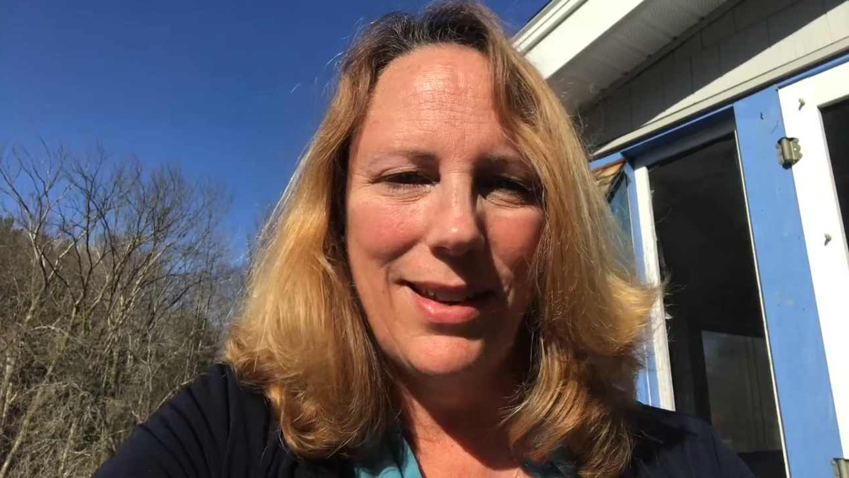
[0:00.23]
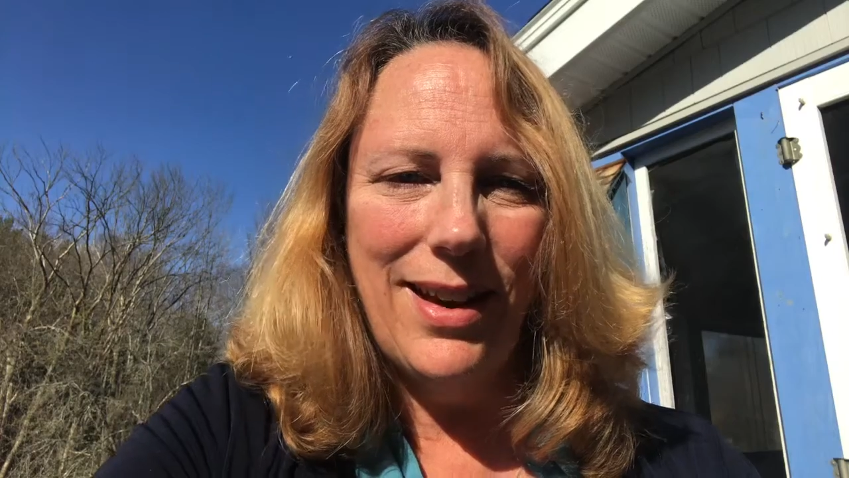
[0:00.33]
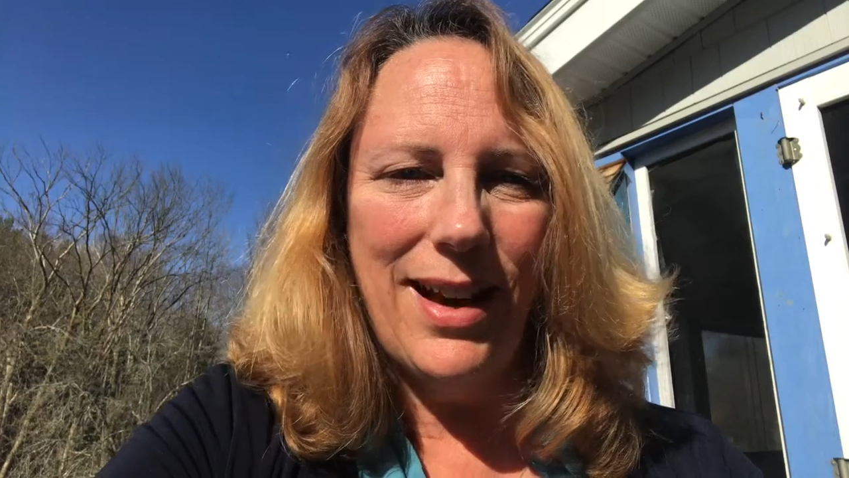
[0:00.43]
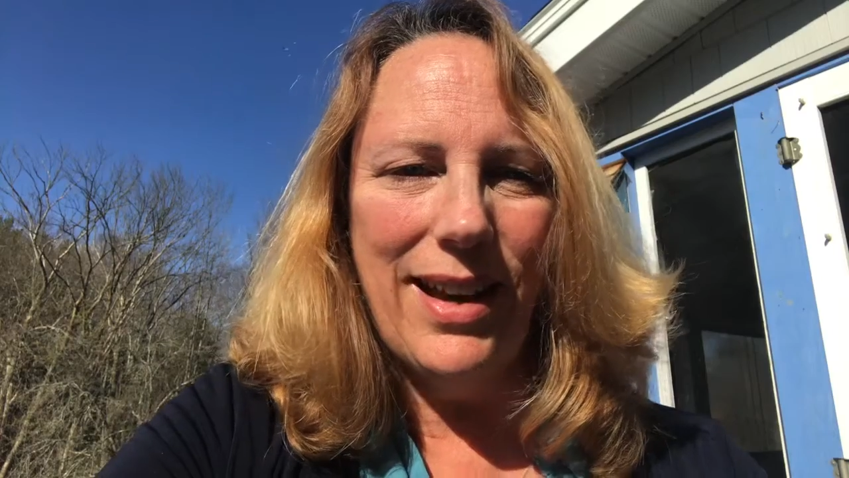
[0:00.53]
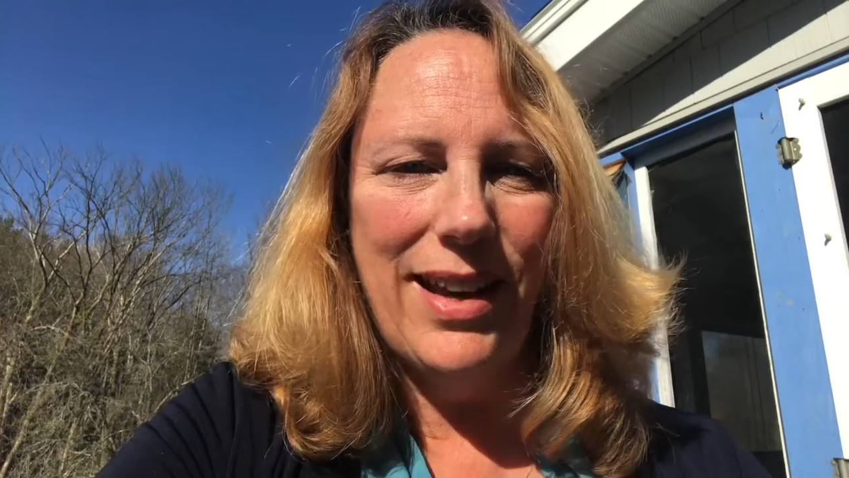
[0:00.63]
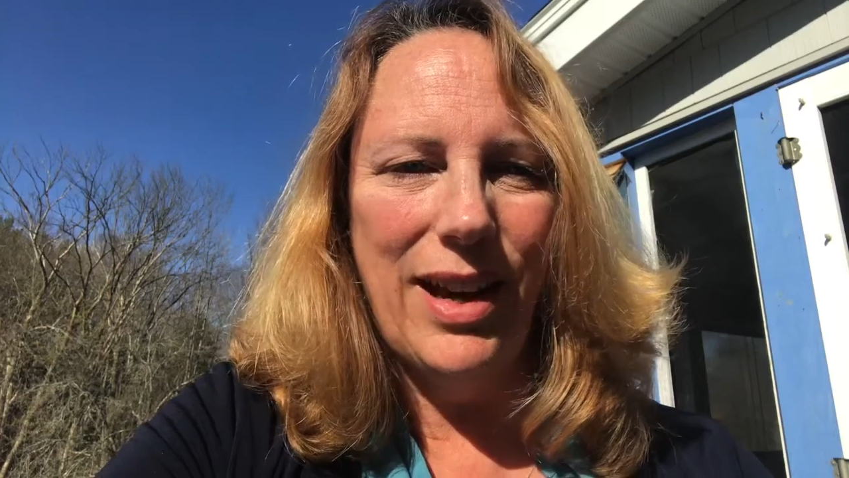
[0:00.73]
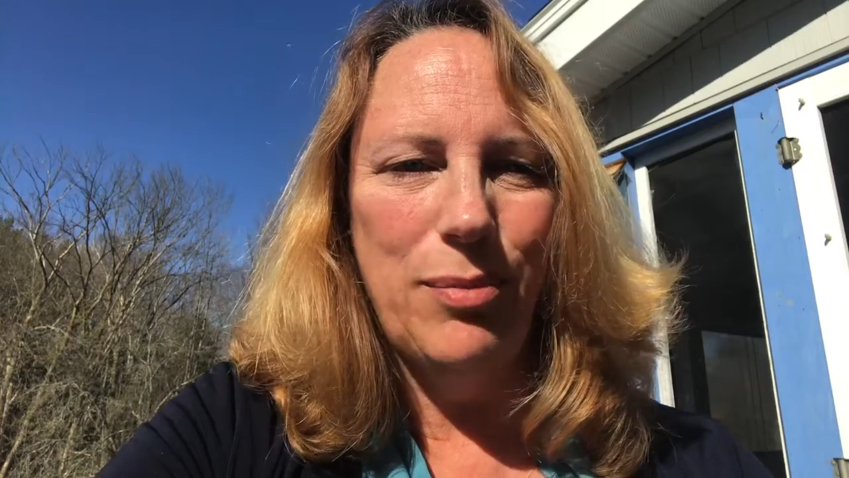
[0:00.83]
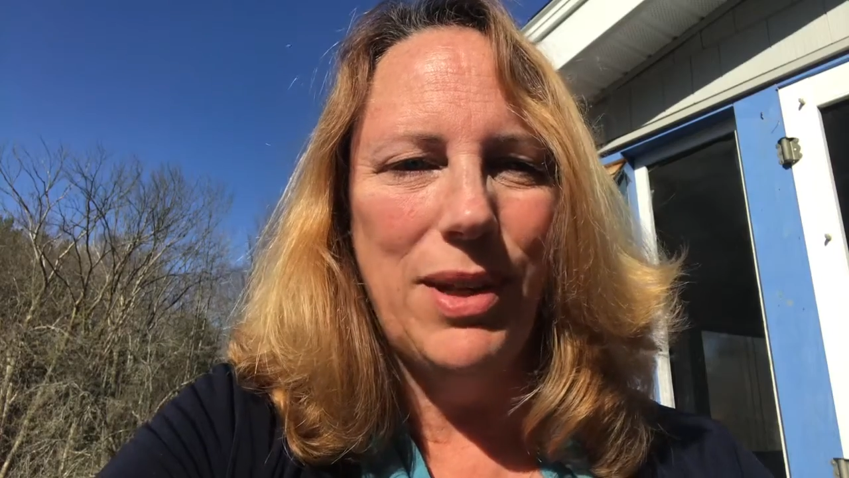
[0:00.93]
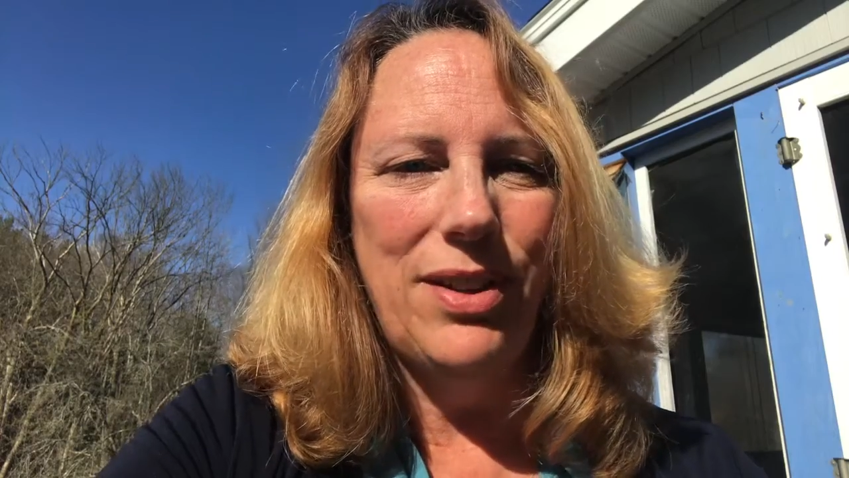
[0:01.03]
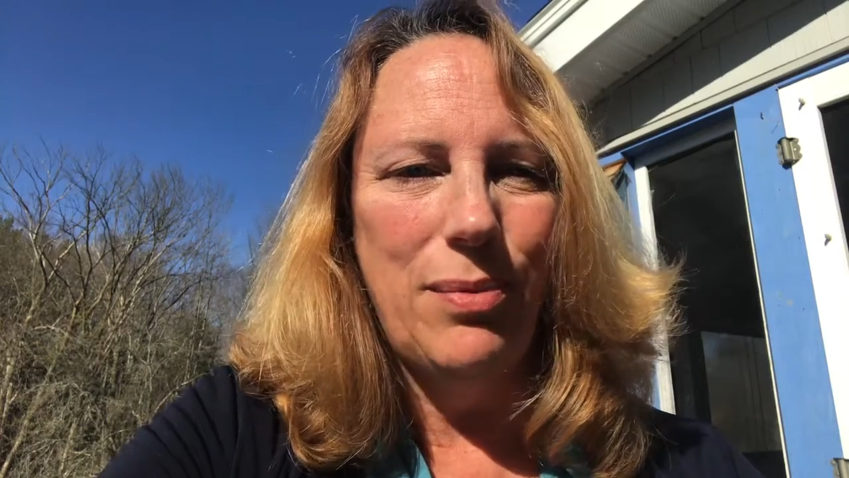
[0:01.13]
Hi, I'm
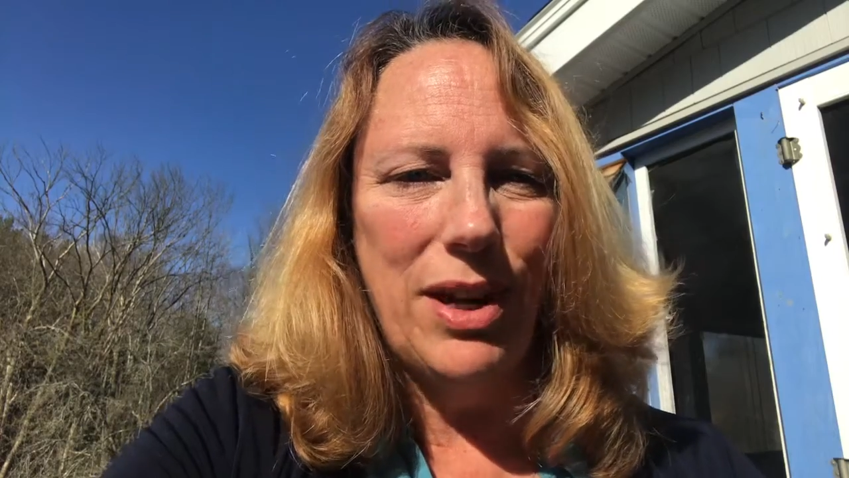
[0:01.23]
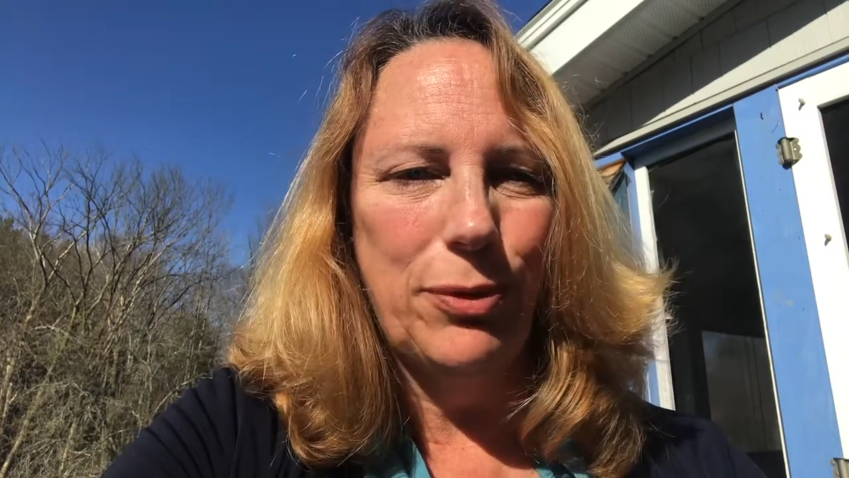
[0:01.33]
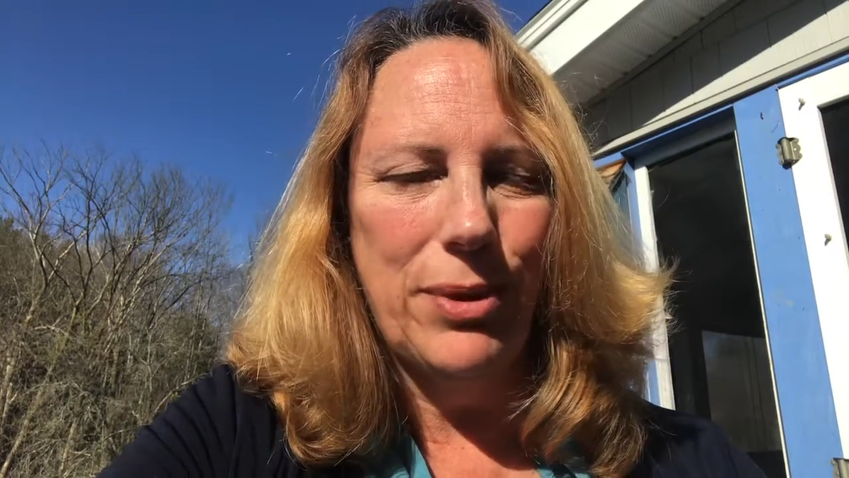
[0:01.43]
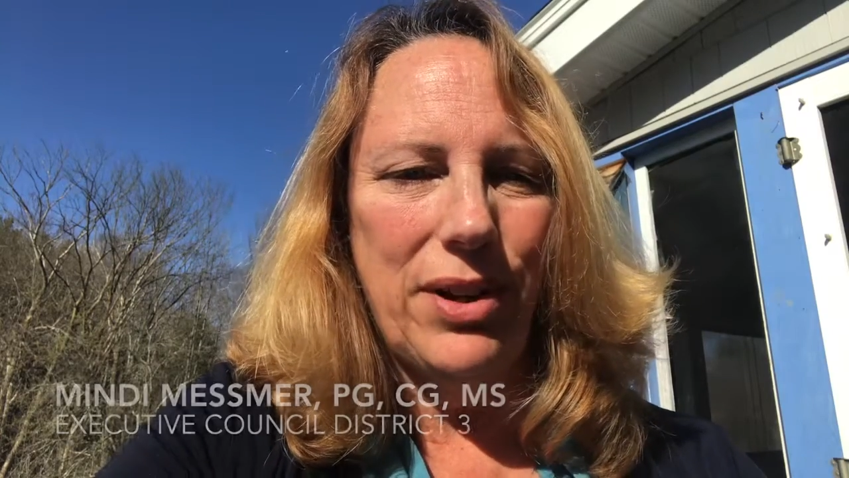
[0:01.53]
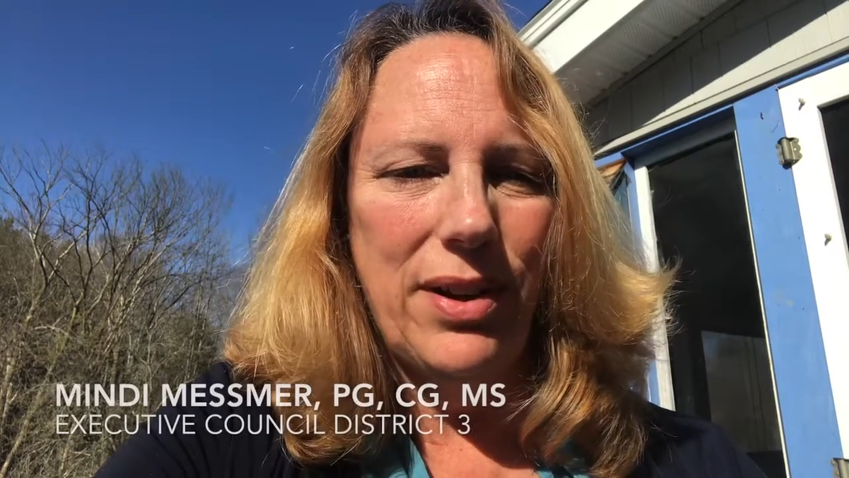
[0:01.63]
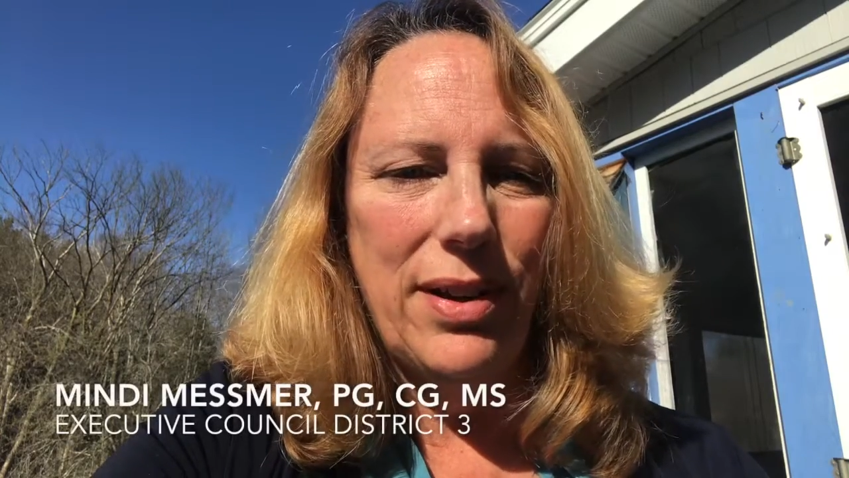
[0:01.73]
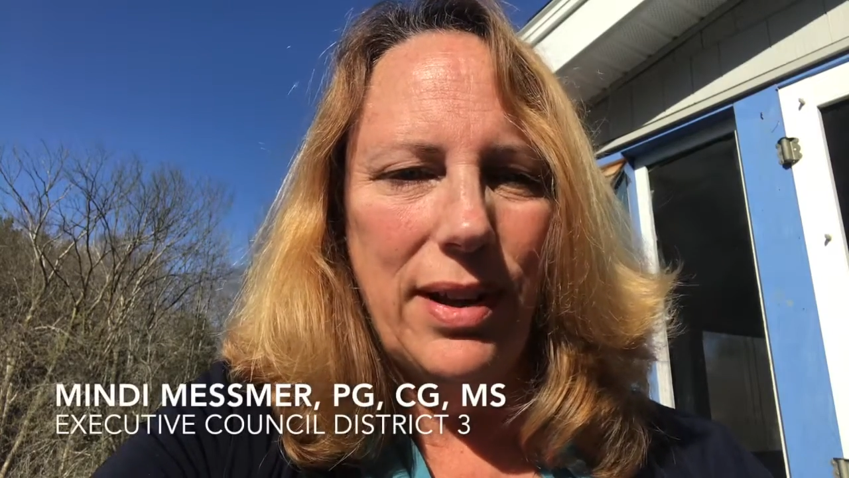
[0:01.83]
Mindy Mesmer,